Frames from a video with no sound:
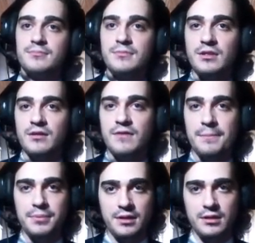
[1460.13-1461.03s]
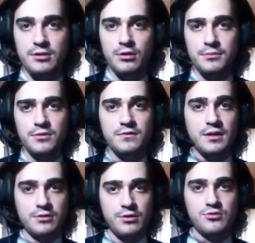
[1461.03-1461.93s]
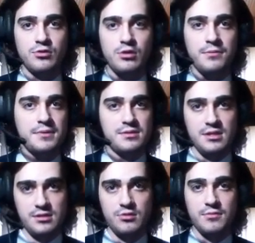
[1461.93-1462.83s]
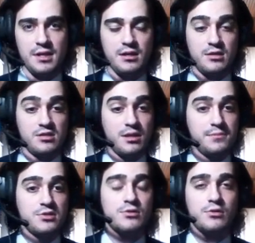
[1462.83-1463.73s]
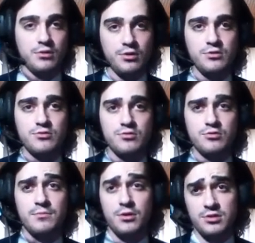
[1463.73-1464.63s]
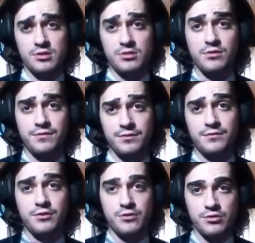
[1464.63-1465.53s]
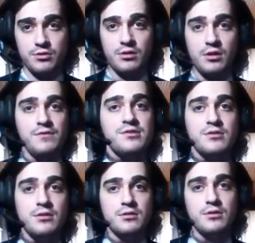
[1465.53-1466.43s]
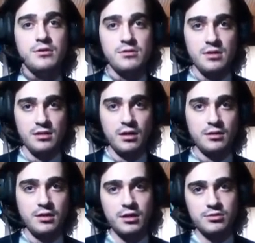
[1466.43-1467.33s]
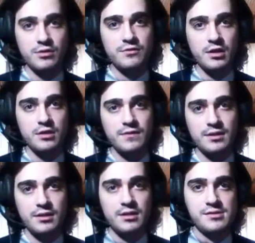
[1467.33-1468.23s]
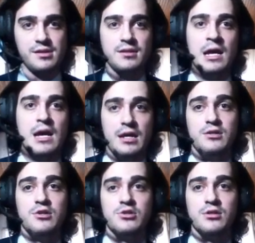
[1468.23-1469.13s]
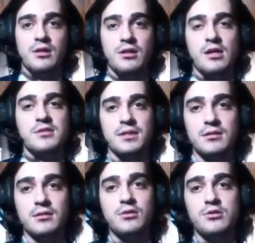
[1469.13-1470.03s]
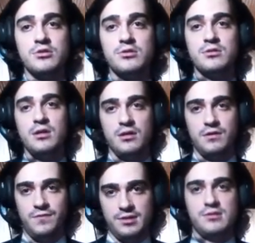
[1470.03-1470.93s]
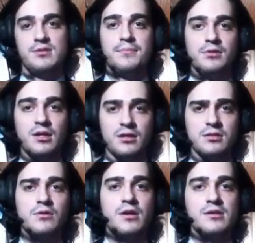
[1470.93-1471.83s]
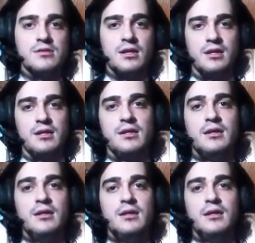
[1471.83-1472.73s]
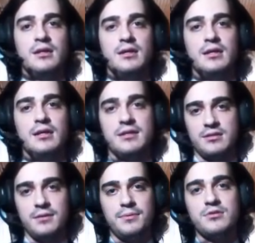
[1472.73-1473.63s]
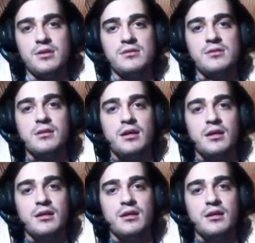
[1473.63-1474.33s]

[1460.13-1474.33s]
When planning your move across the globe, it's easy to make assumptions on costs. Merchants often focus on the lowest unit cost and are caught off guard when there is an additional unexpected cost. What is the product requires any extra processing like